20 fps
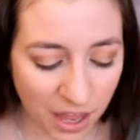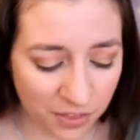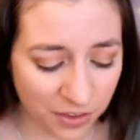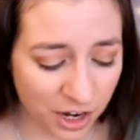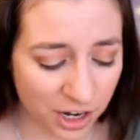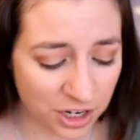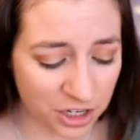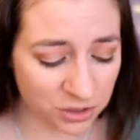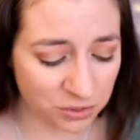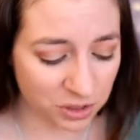And
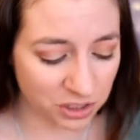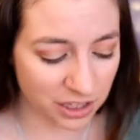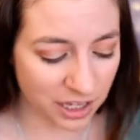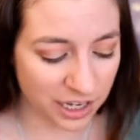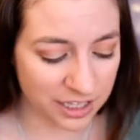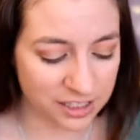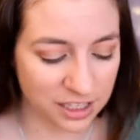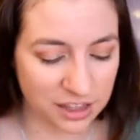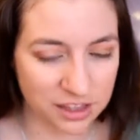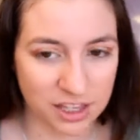then I just
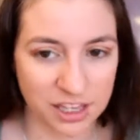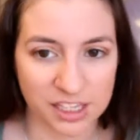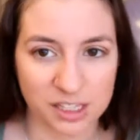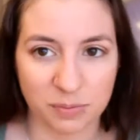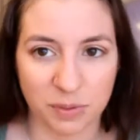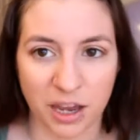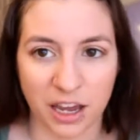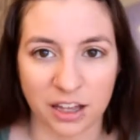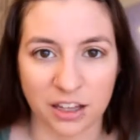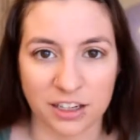realized that
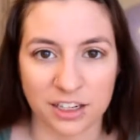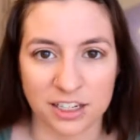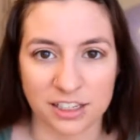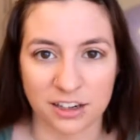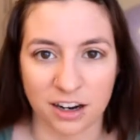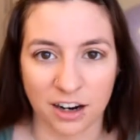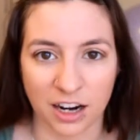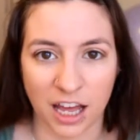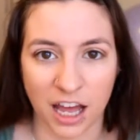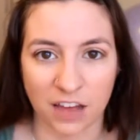this palette does
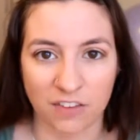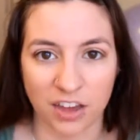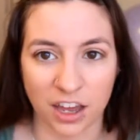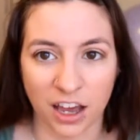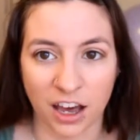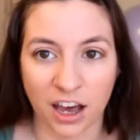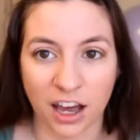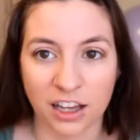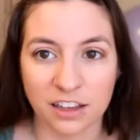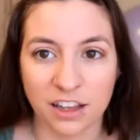not have
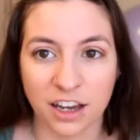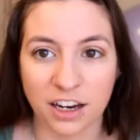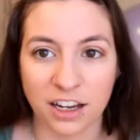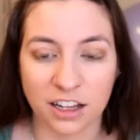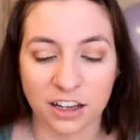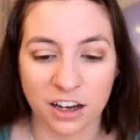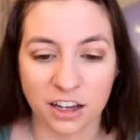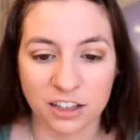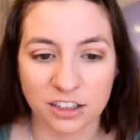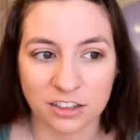a
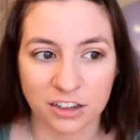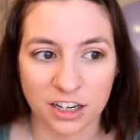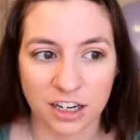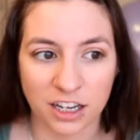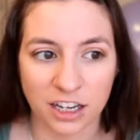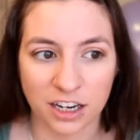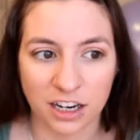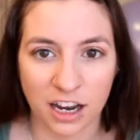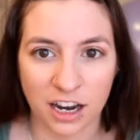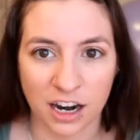highlighting color
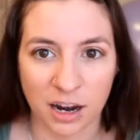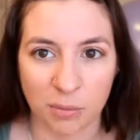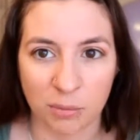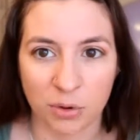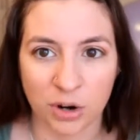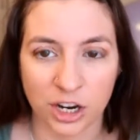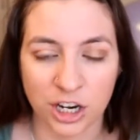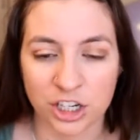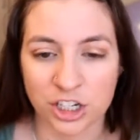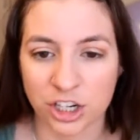in it, and
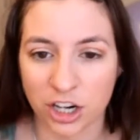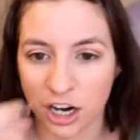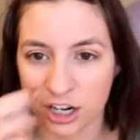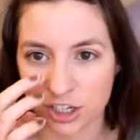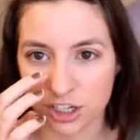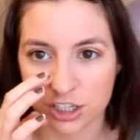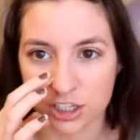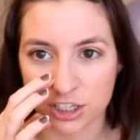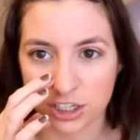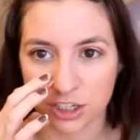I'm pretty sure
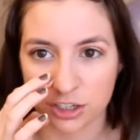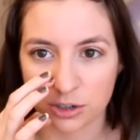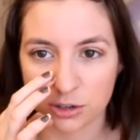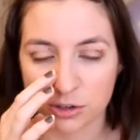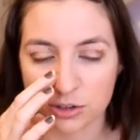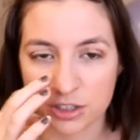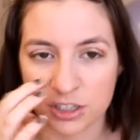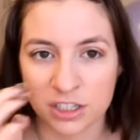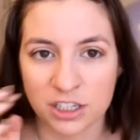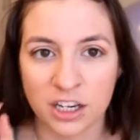I just
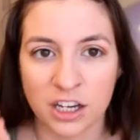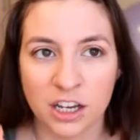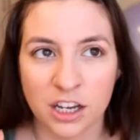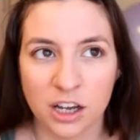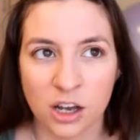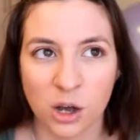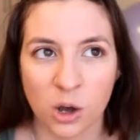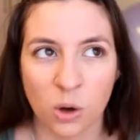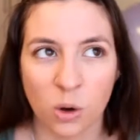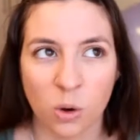used
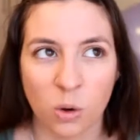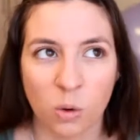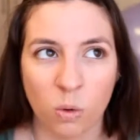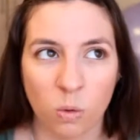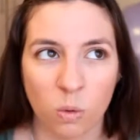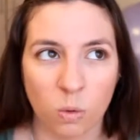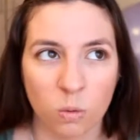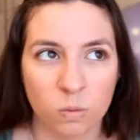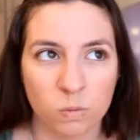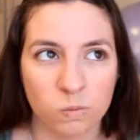
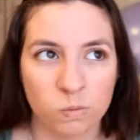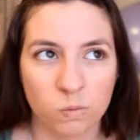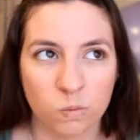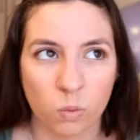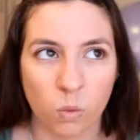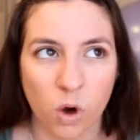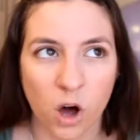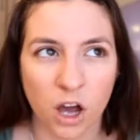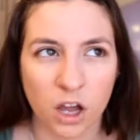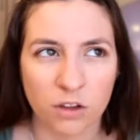
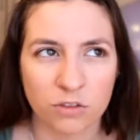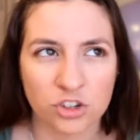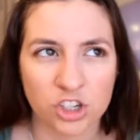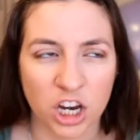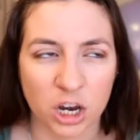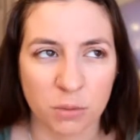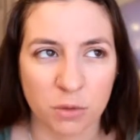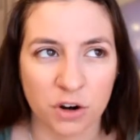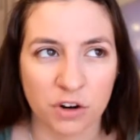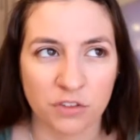Walk of
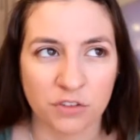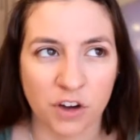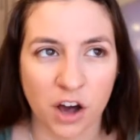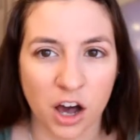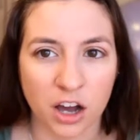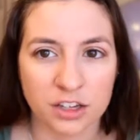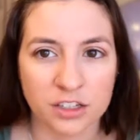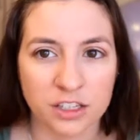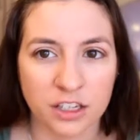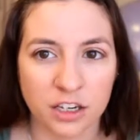Shame or
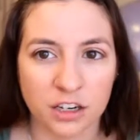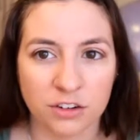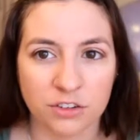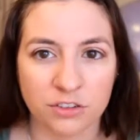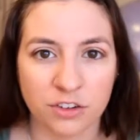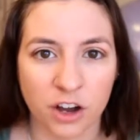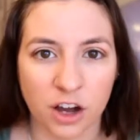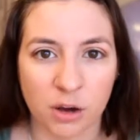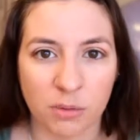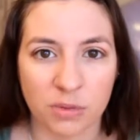Foxy
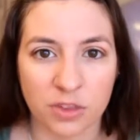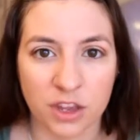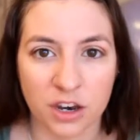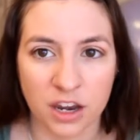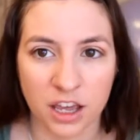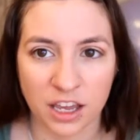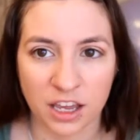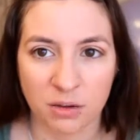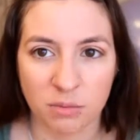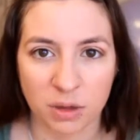from the
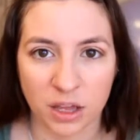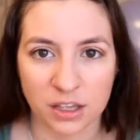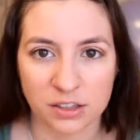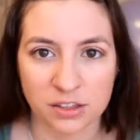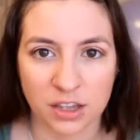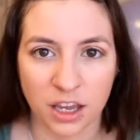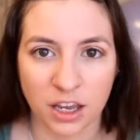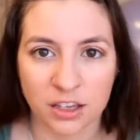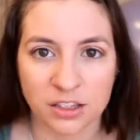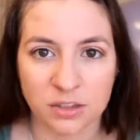Naked
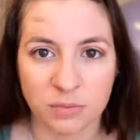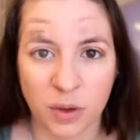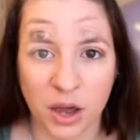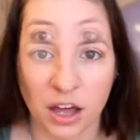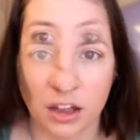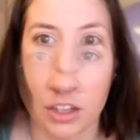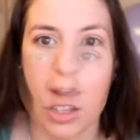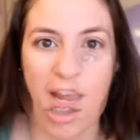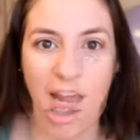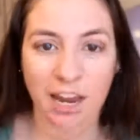Basics. So
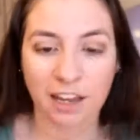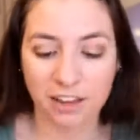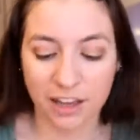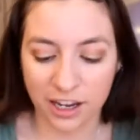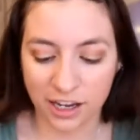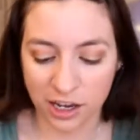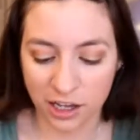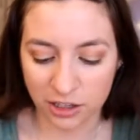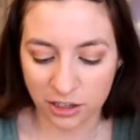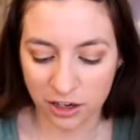for my
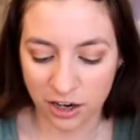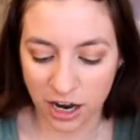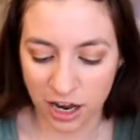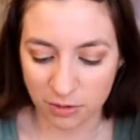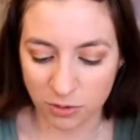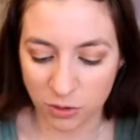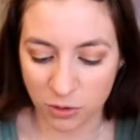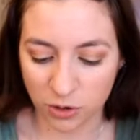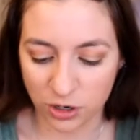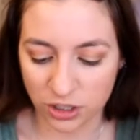highlight color,
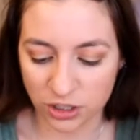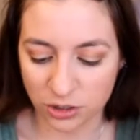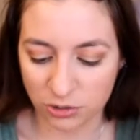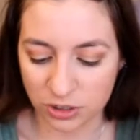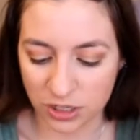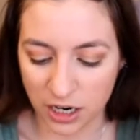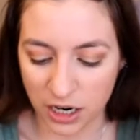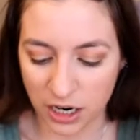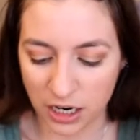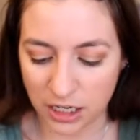I'm going to
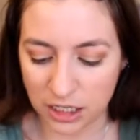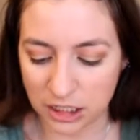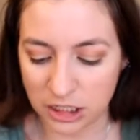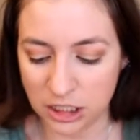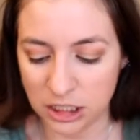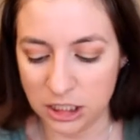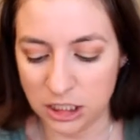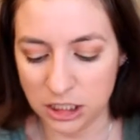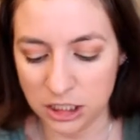take